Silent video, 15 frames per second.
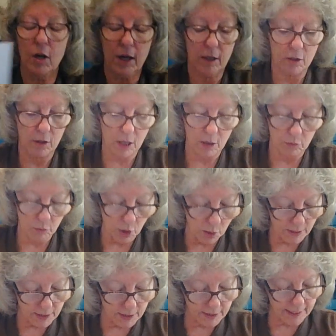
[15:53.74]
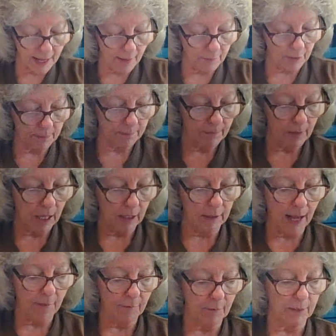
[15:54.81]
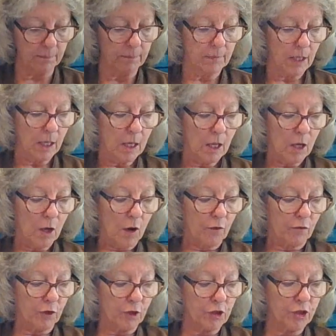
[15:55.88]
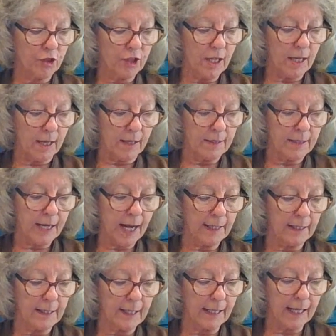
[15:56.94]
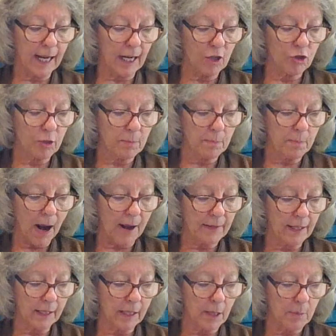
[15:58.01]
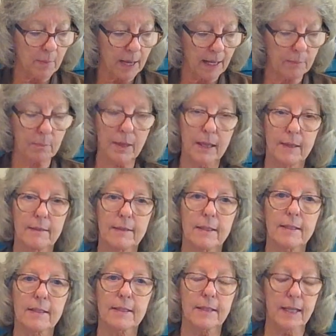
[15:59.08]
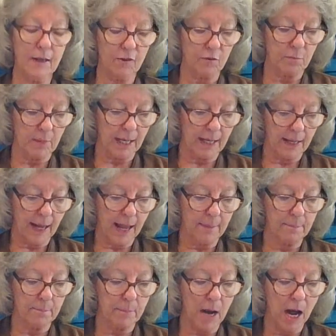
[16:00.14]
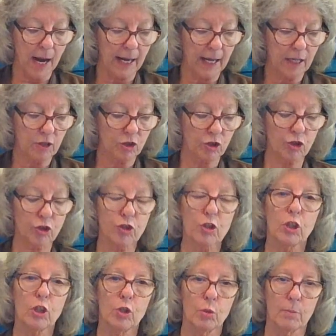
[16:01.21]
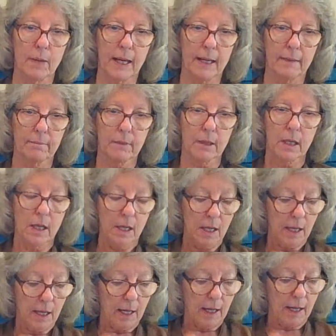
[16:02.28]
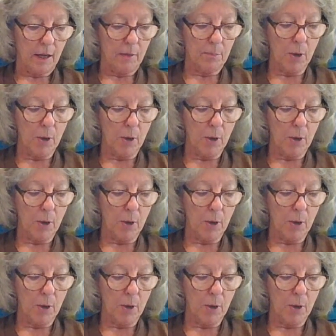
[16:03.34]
in uh, Romans 7, 11. For sin, taken occasion by the commandment, deceived me, and by it slew me. Uh,